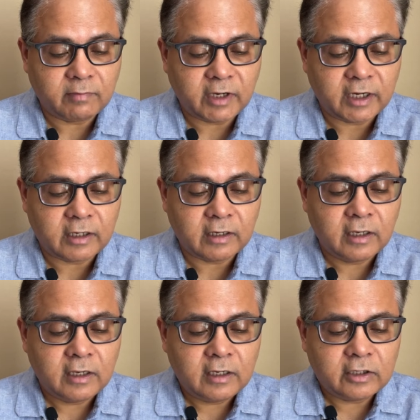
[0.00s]
in mind.
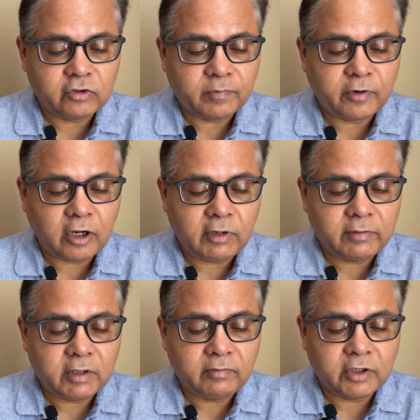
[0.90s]
Now, the
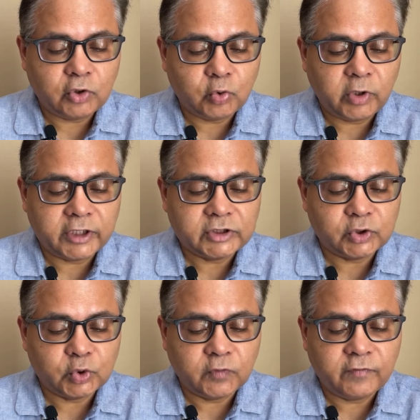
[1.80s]
problem number two has
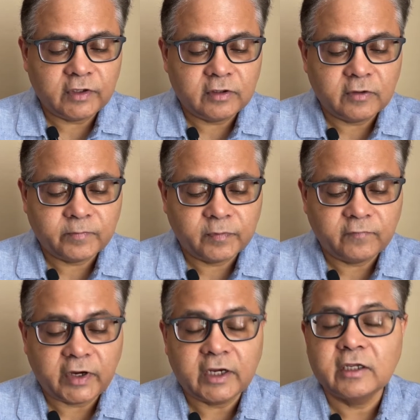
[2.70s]
to do with
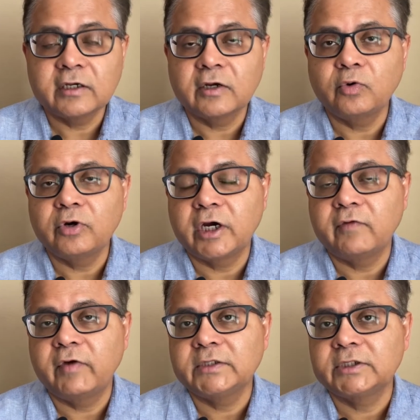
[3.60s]
finding a good
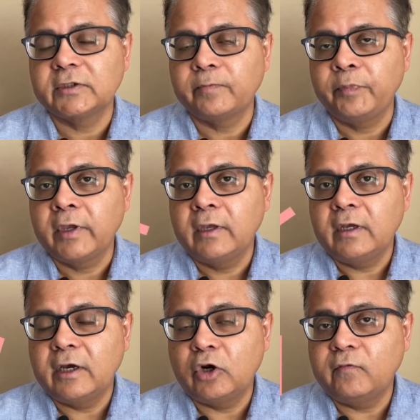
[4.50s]
advisor.
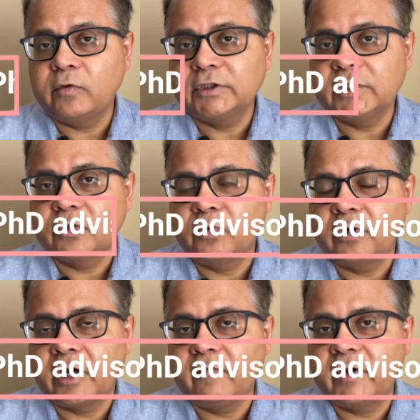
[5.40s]
And of course, a
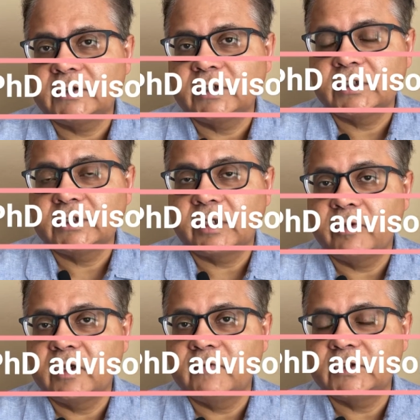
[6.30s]
good advisor is
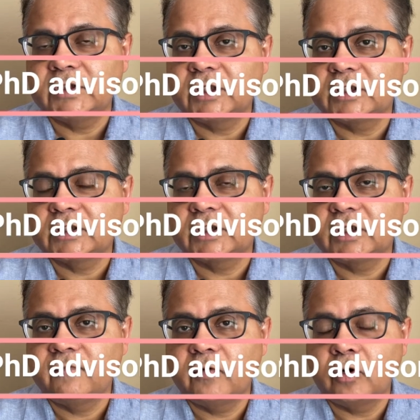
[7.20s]
something which is
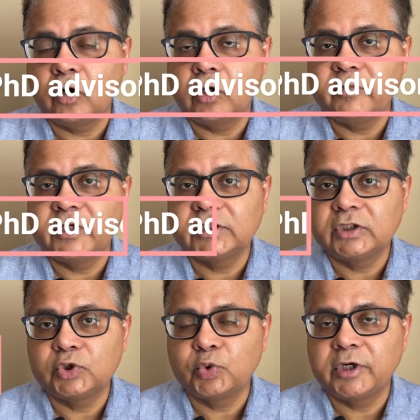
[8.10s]
necessary for all
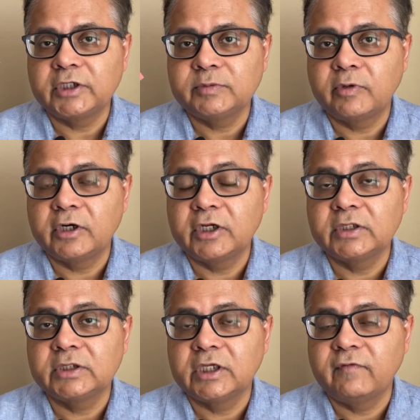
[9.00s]
PhD students, but it
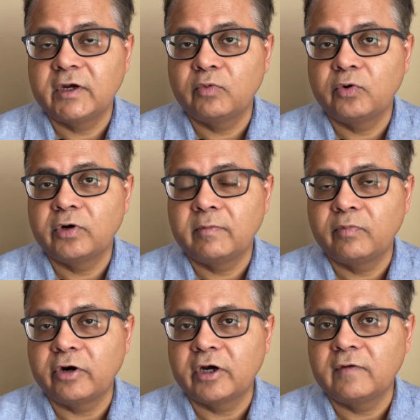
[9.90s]
is even more
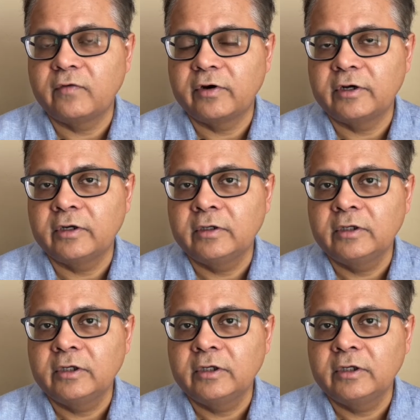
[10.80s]
important for a